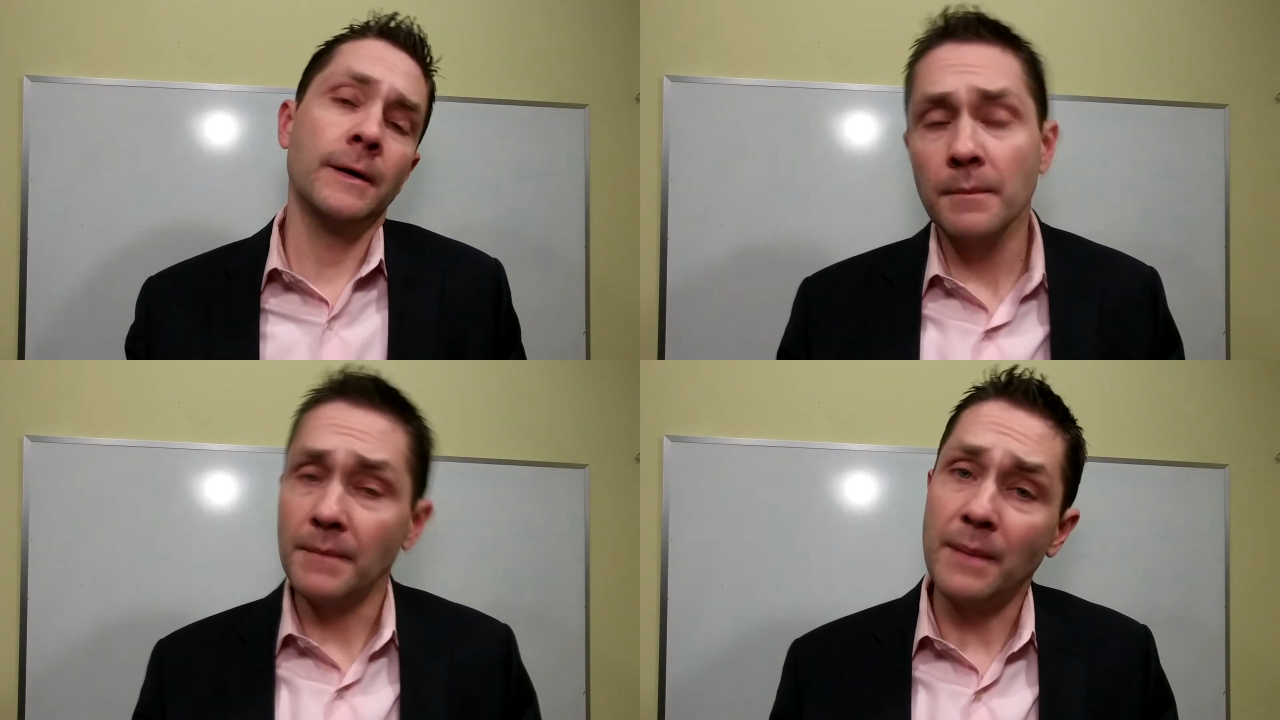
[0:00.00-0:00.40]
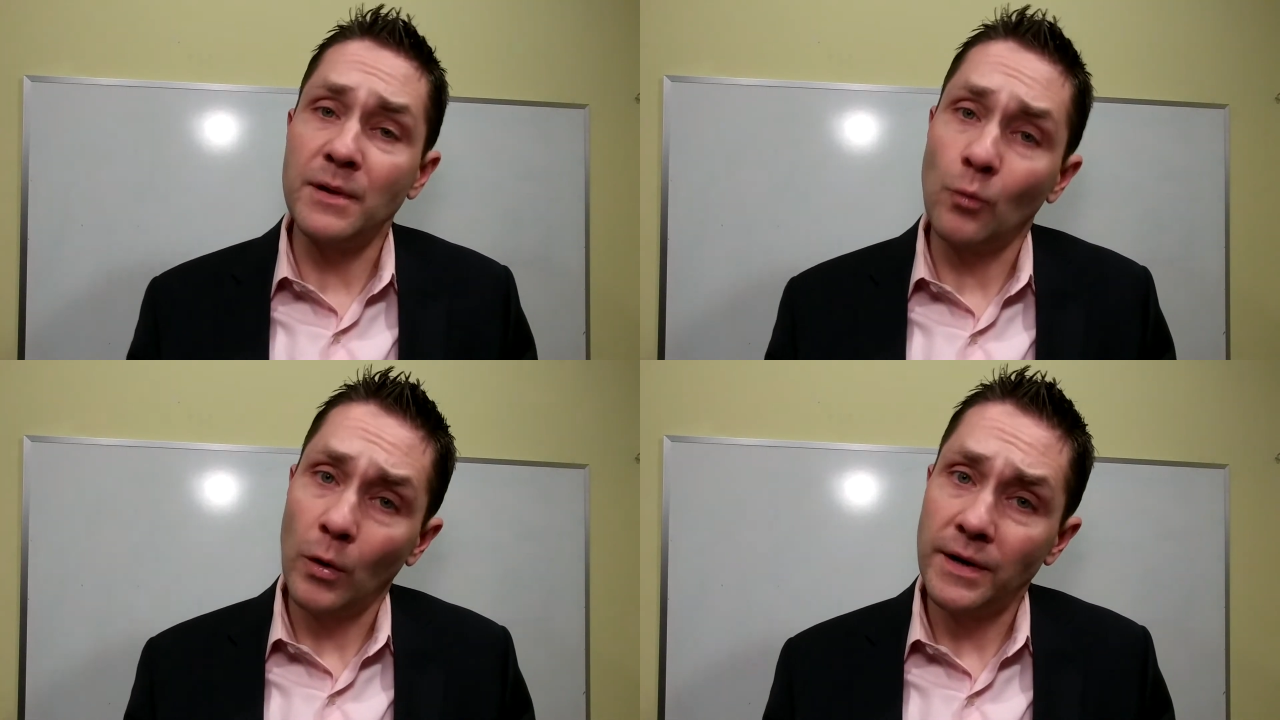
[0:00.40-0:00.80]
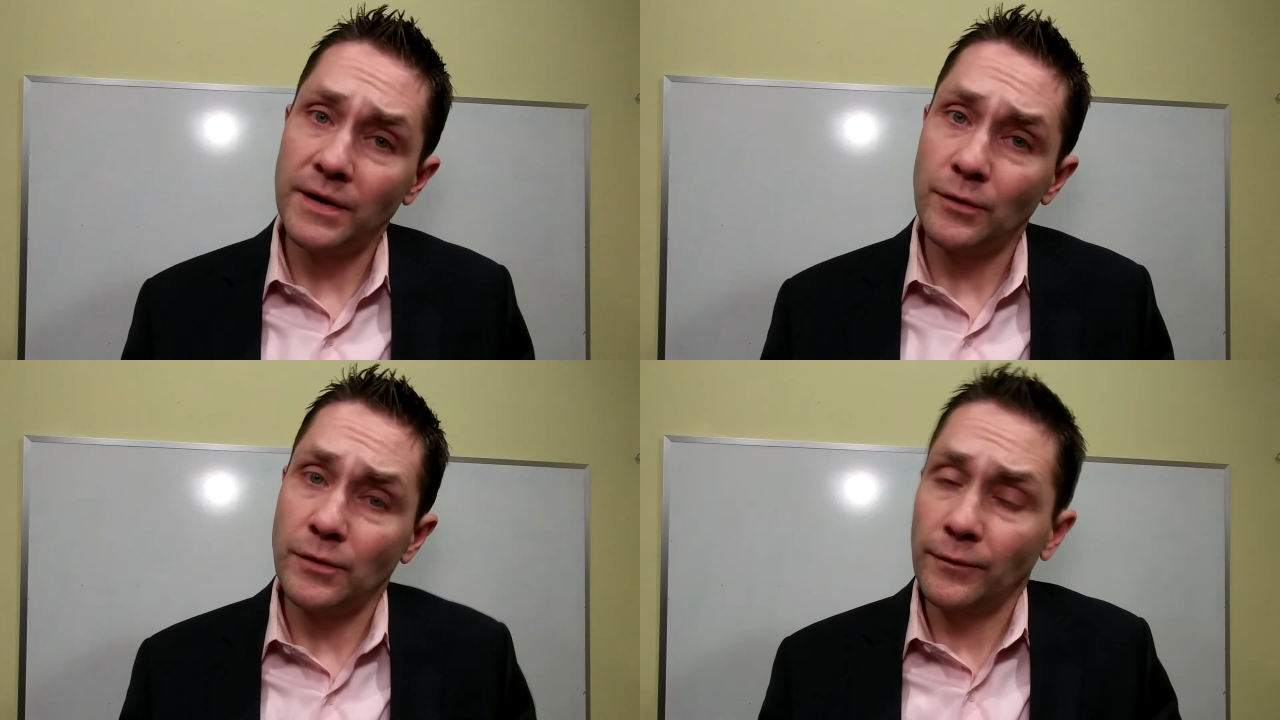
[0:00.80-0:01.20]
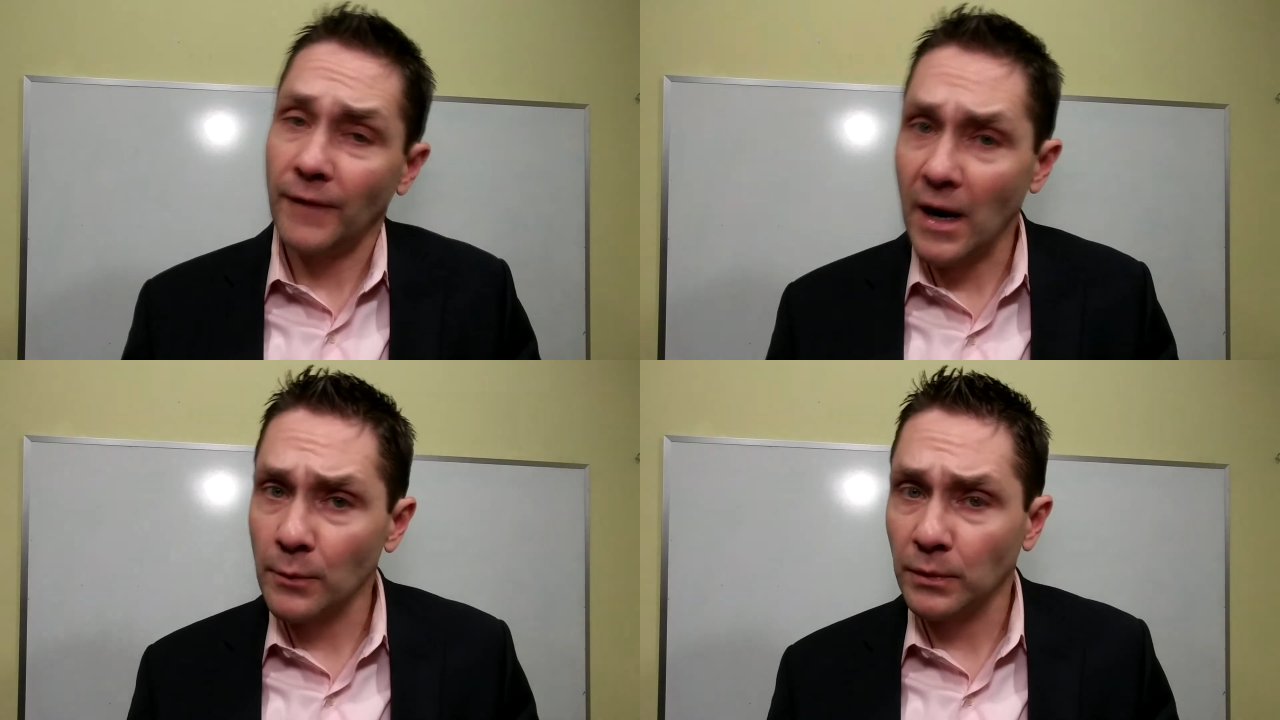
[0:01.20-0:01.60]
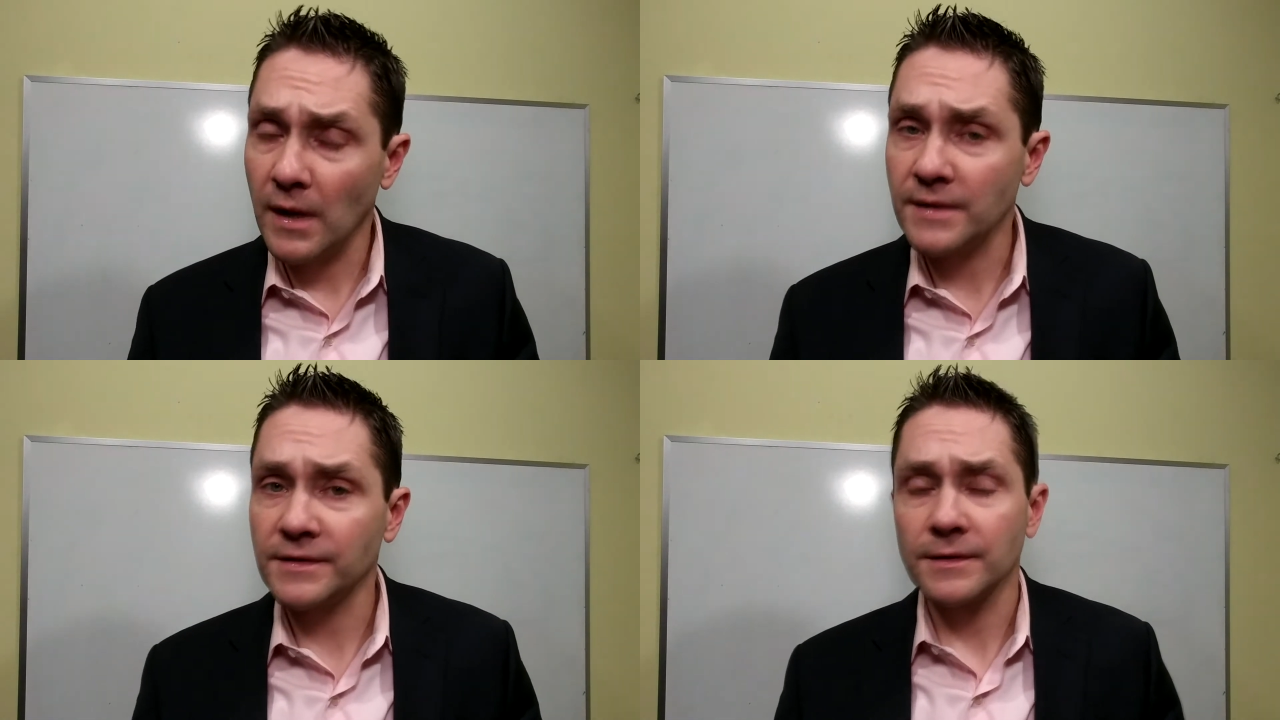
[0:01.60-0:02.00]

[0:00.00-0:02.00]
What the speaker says: maybe one near your fireplace.